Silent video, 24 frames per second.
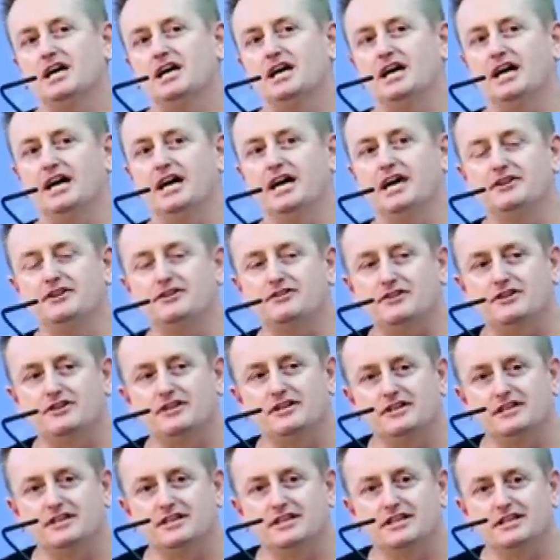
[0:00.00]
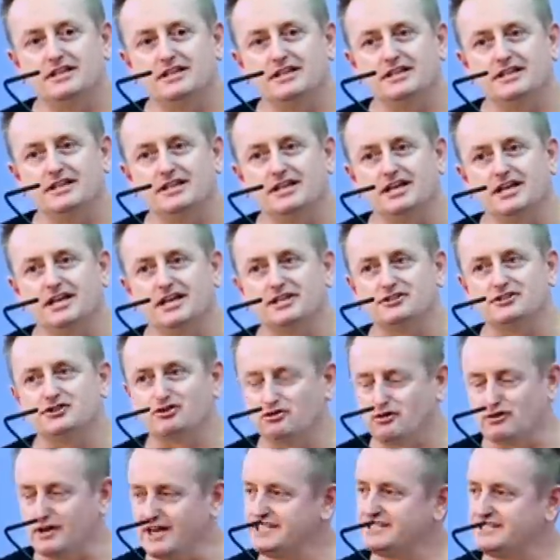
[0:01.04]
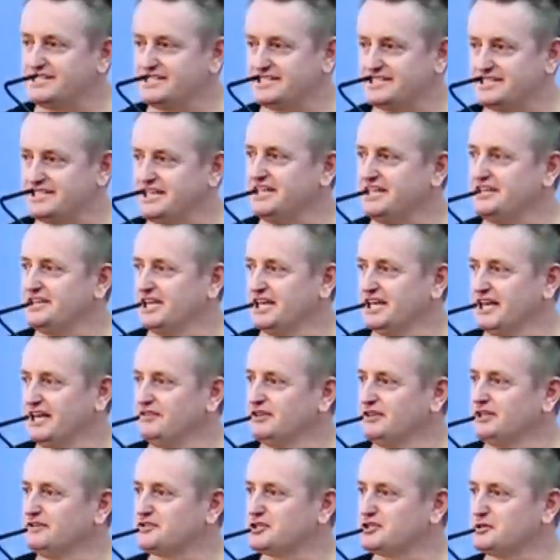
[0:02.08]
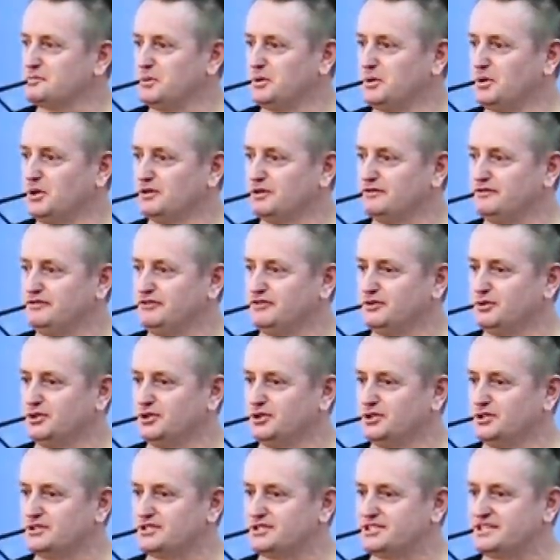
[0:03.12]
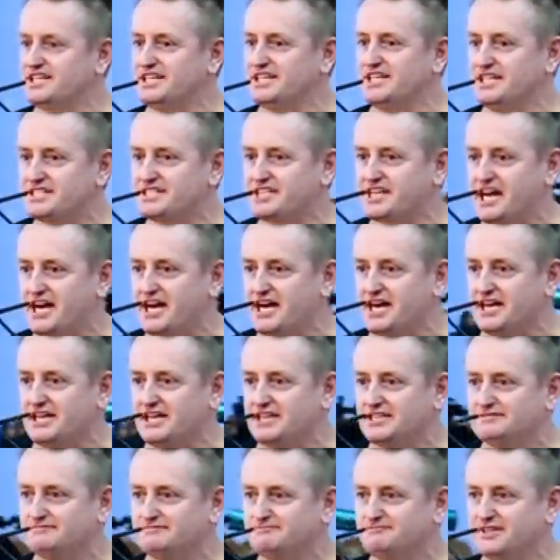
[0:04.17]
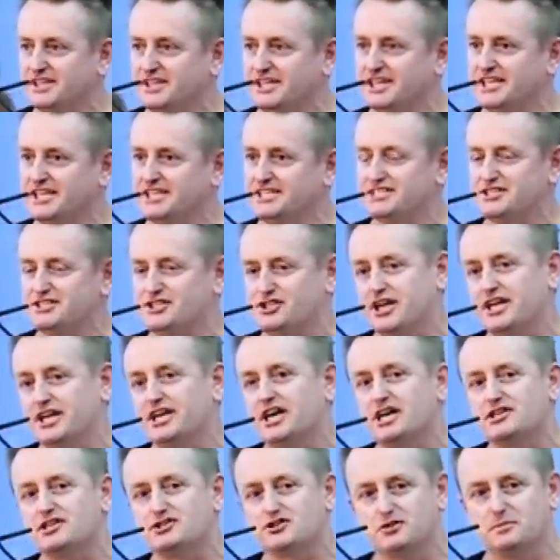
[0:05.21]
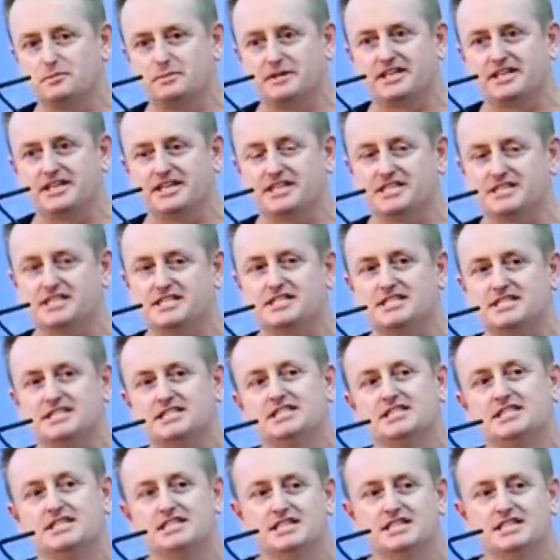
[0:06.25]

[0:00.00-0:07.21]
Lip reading: And it's great to see the level of support for CSK and Chennai Super Kings.